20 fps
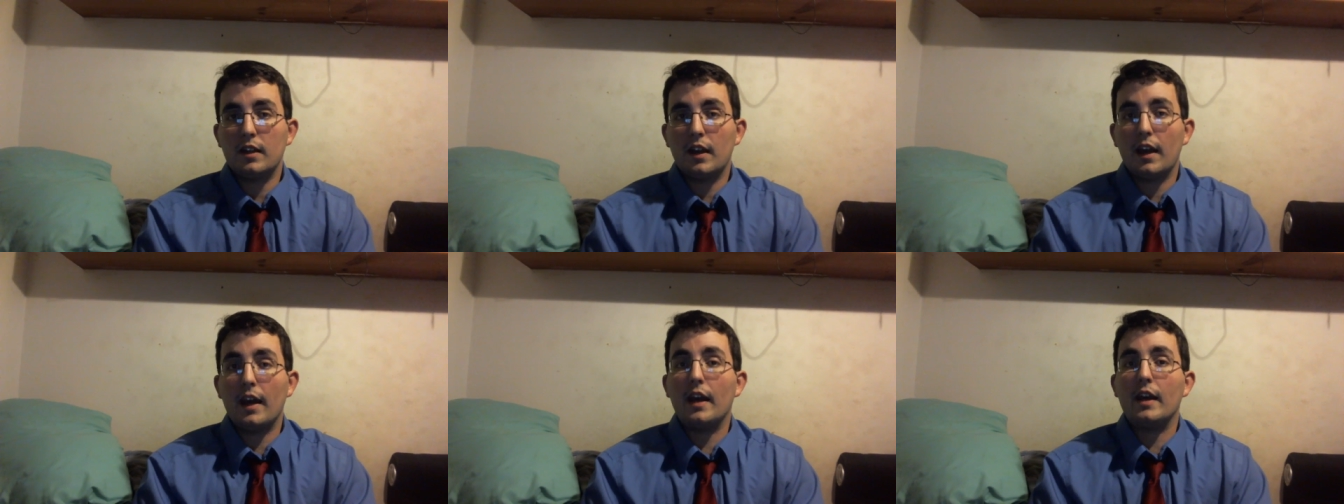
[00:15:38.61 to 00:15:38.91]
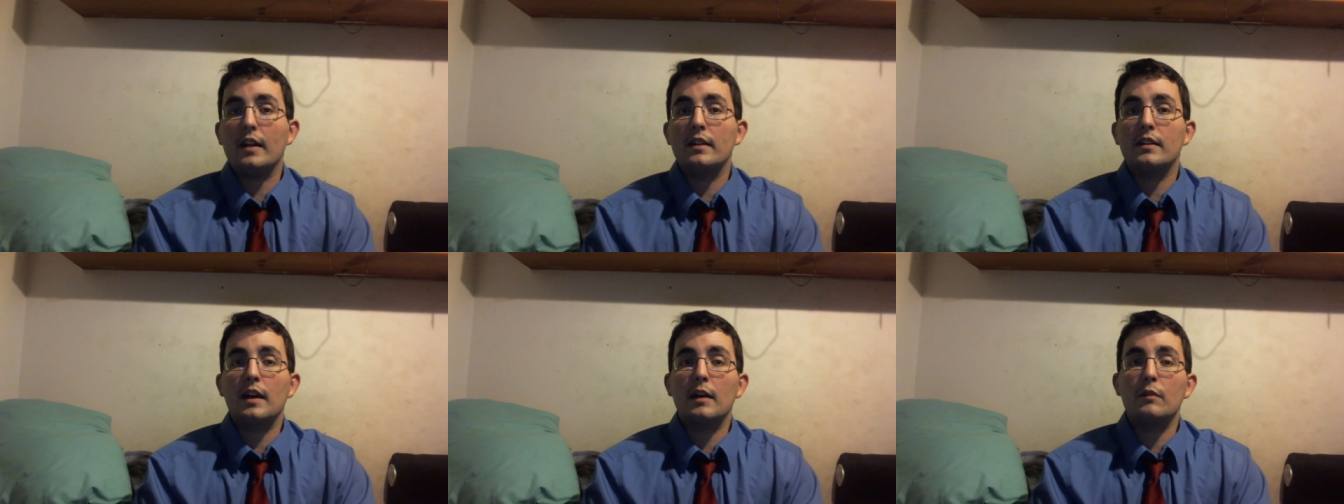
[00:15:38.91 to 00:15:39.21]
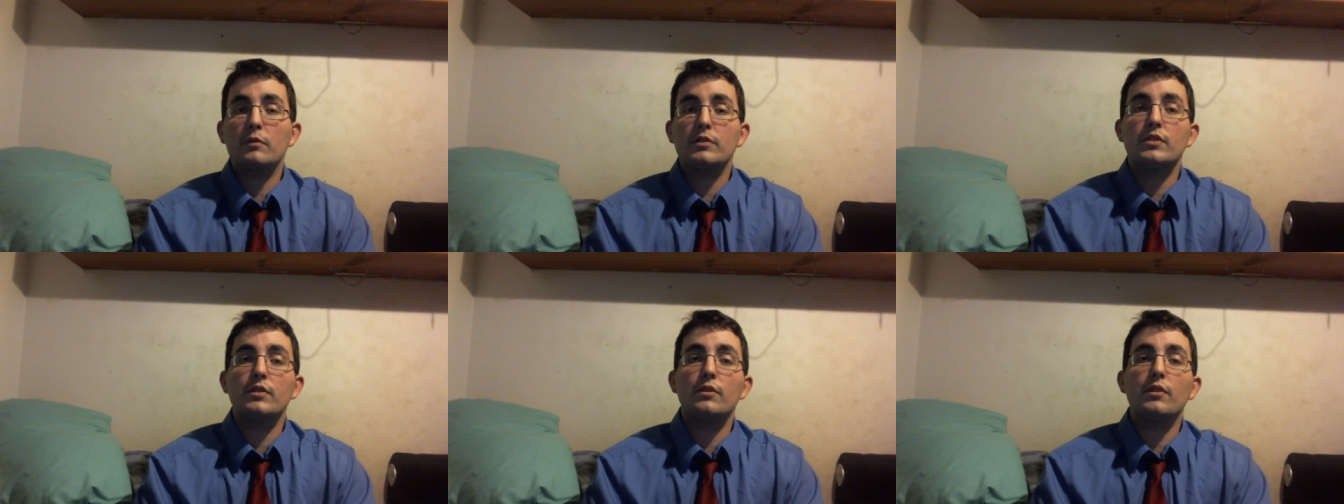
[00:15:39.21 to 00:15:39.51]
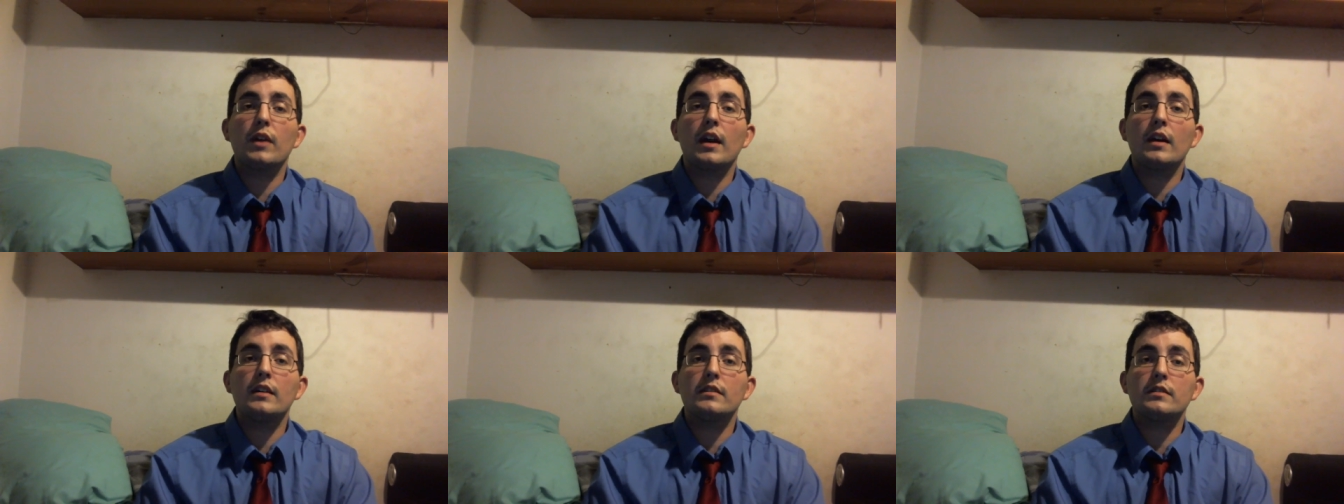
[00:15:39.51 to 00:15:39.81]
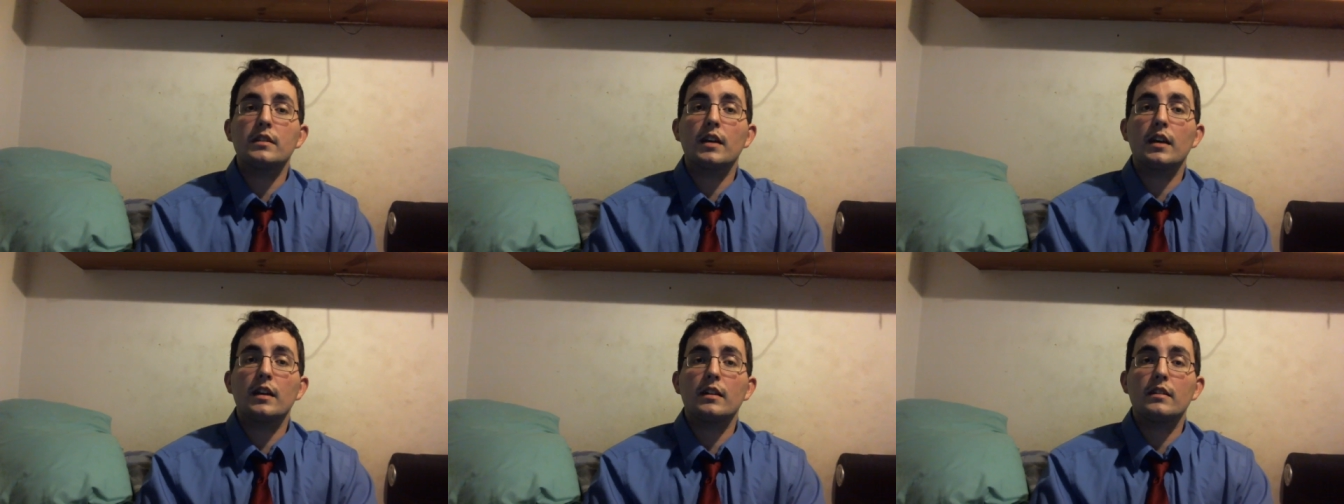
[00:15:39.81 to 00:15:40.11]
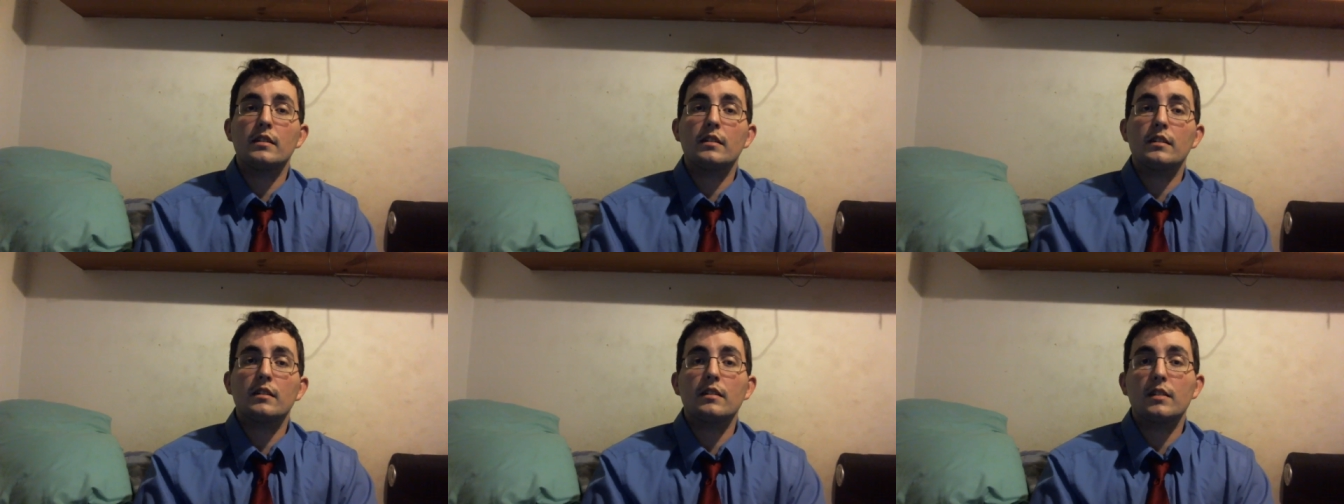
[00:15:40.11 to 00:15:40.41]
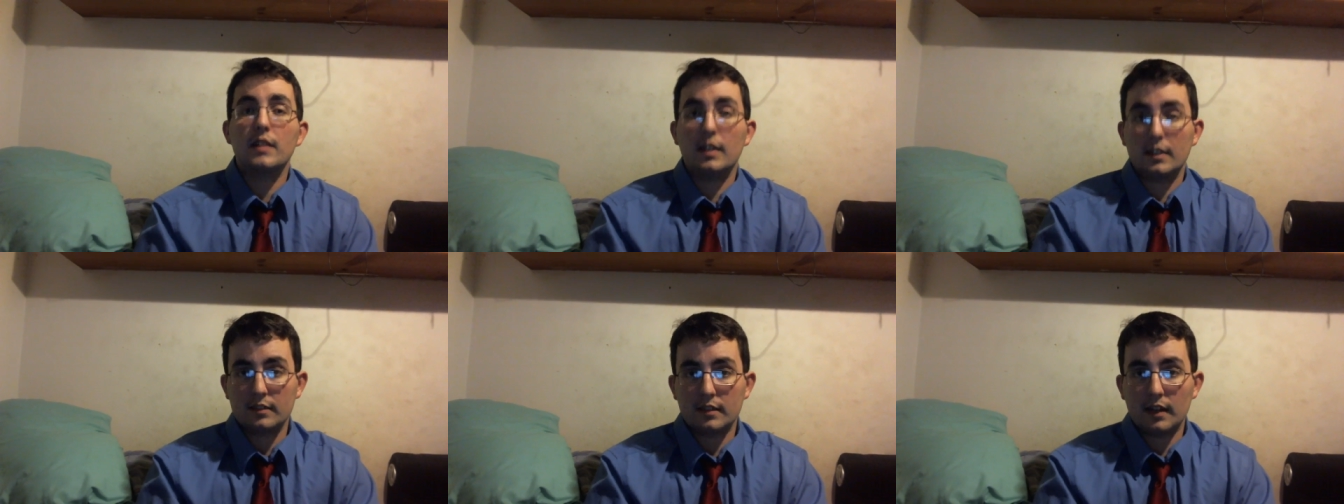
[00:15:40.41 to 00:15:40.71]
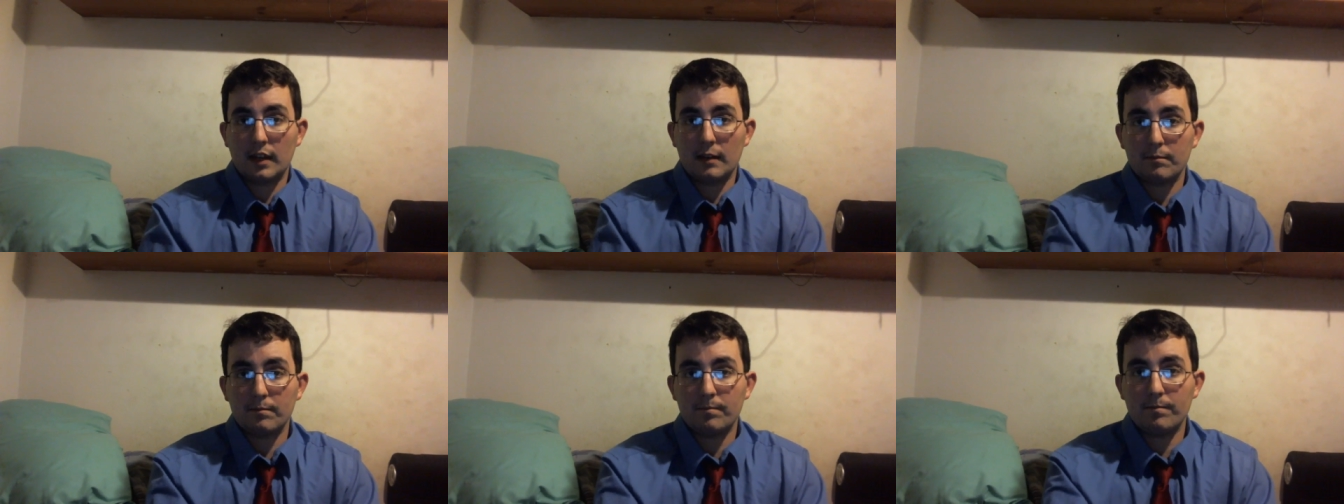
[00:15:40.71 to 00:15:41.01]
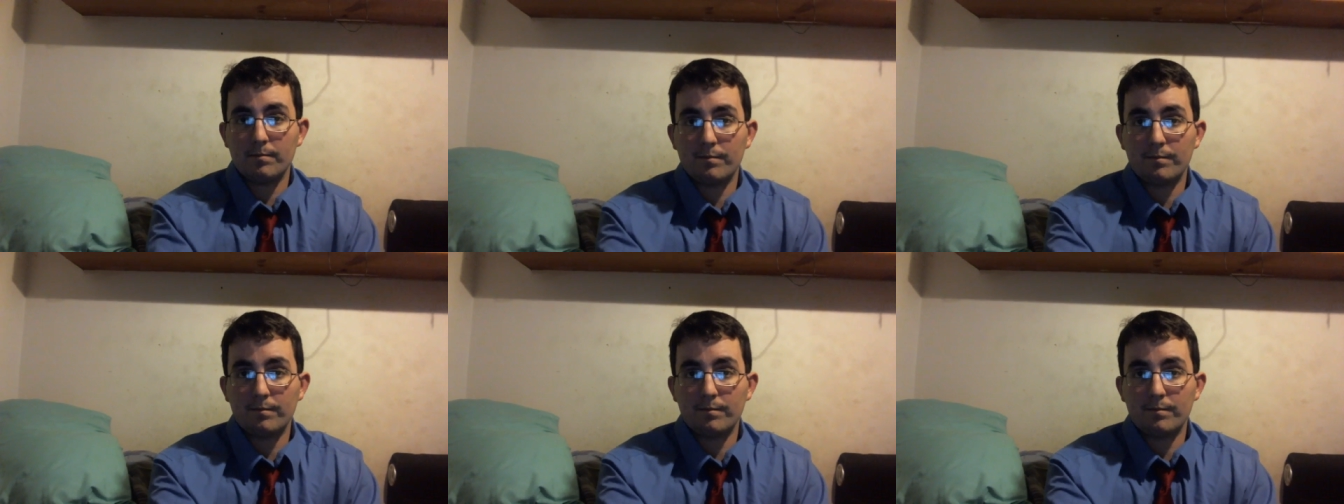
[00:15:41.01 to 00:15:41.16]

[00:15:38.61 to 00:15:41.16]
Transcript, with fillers: and I will see you guys again next time.